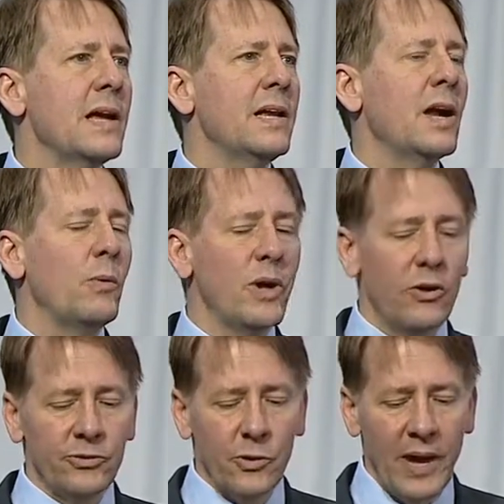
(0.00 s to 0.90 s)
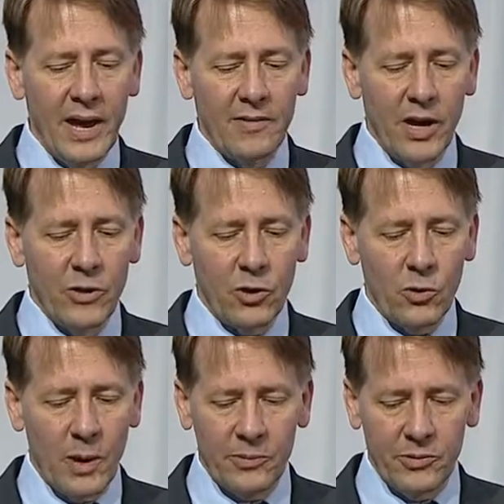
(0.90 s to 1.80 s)
Now, we also have other
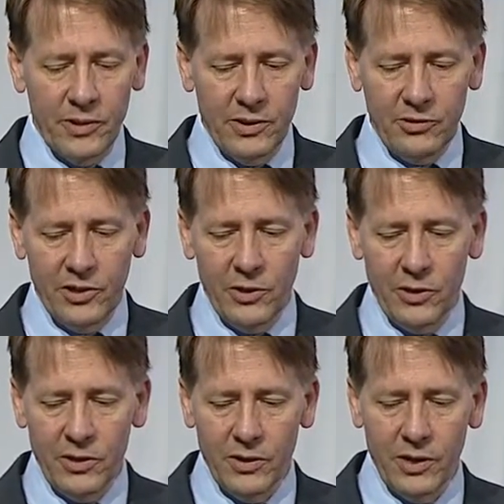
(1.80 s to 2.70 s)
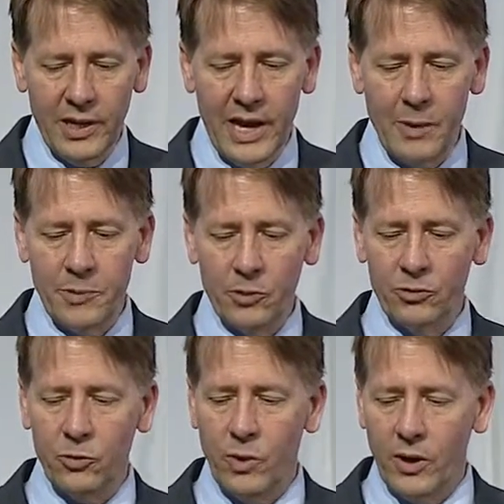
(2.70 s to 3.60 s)
corruption this year on Capitol
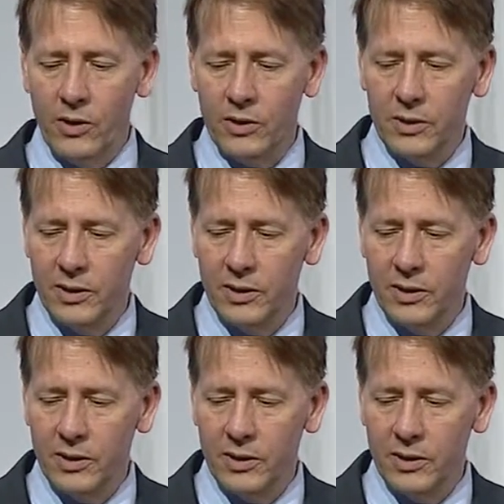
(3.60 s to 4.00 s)
Square